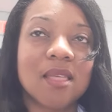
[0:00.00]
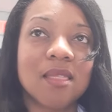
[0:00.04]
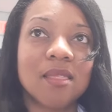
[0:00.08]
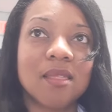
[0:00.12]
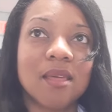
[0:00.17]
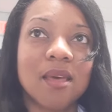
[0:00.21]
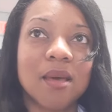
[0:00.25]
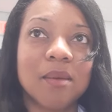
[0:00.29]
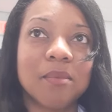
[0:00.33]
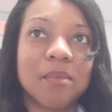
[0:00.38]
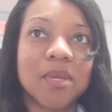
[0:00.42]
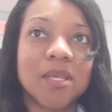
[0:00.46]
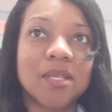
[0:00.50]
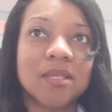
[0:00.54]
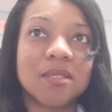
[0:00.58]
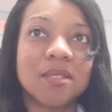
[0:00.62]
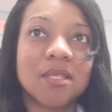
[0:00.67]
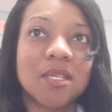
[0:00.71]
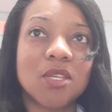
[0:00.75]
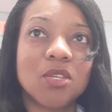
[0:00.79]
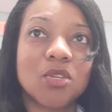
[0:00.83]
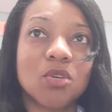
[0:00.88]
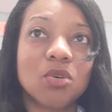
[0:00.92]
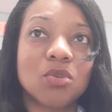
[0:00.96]
them.
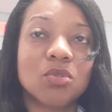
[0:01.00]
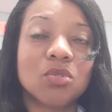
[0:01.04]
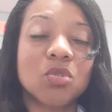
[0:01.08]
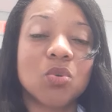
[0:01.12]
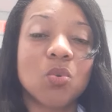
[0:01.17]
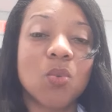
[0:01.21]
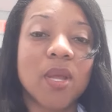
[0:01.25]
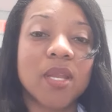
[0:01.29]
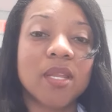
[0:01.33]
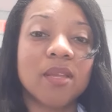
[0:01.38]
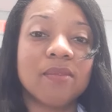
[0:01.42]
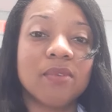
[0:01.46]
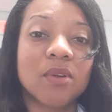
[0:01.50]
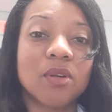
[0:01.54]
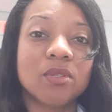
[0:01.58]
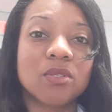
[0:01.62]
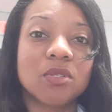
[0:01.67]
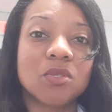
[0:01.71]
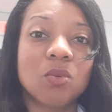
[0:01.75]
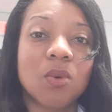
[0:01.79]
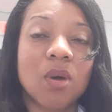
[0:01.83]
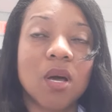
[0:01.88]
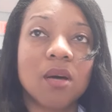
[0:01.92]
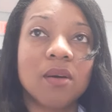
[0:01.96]
Ezekiel 20, verse
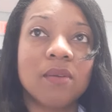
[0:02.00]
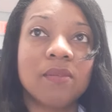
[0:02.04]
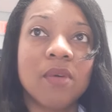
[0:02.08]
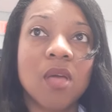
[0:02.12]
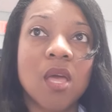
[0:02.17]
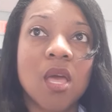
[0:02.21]
12.